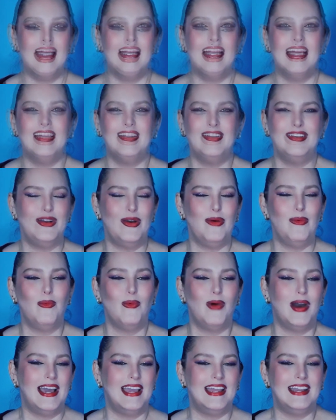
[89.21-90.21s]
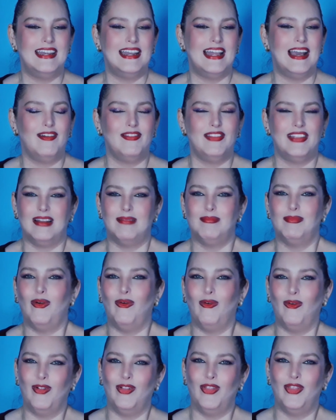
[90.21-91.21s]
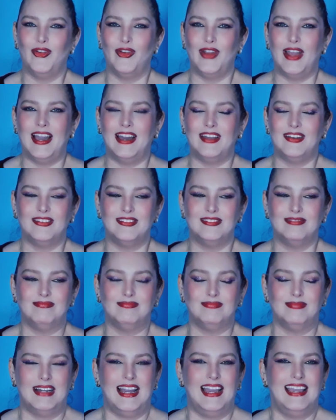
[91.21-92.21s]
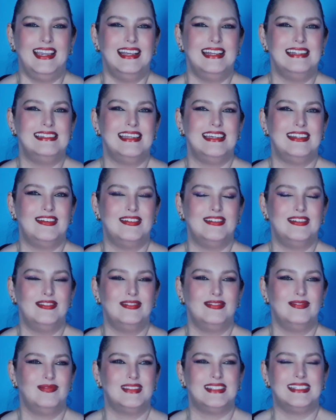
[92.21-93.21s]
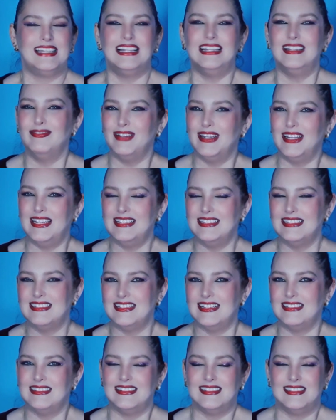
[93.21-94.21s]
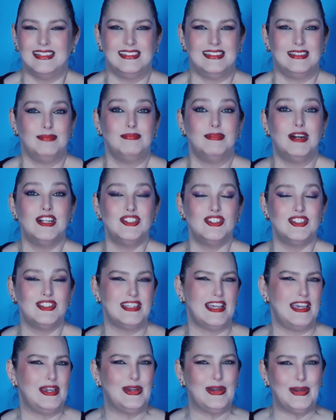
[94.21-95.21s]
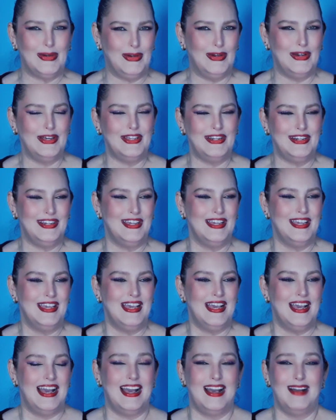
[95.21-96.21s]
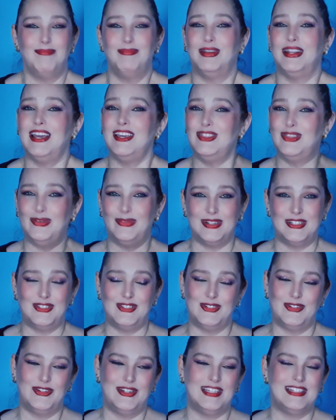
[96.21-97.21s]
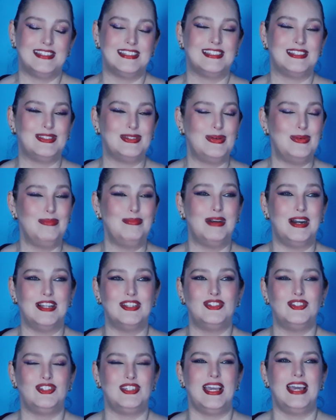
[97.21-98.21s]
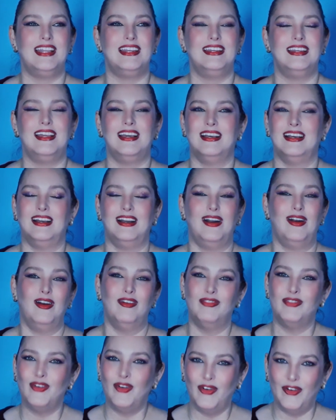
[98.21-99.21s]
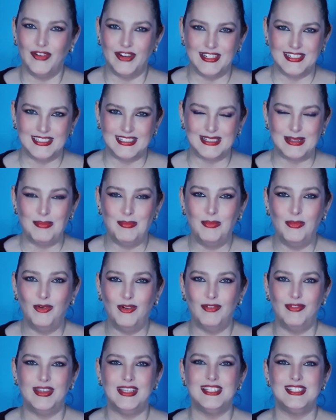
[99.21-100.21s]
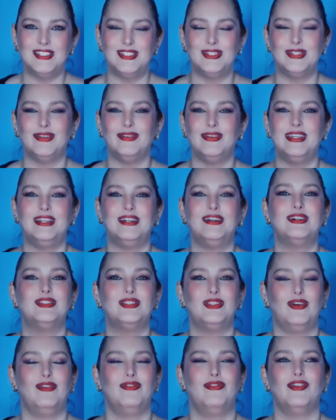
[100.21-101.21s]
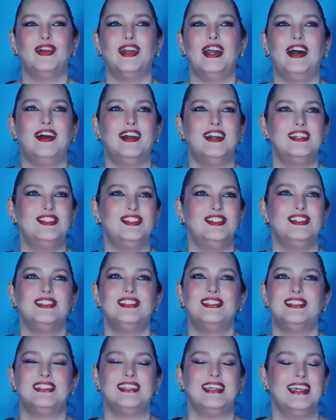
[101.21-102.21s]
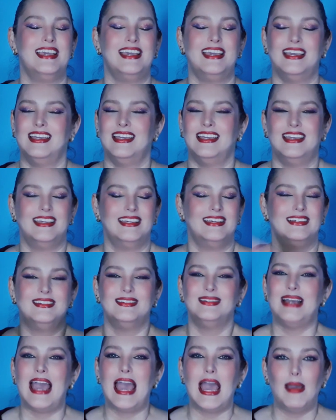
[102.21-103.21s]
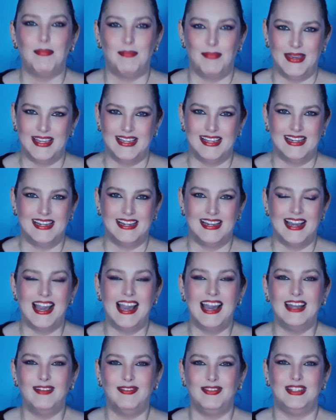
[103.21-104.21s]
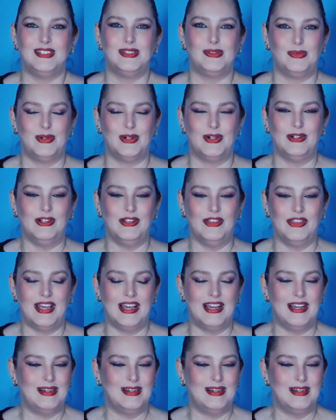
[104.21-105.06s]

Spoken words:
And I don't know why now that I'm older, I guess I don't celebrate it as much as I could, but I do enjoy it so much. And of course, movies during October are just epic, out of this world.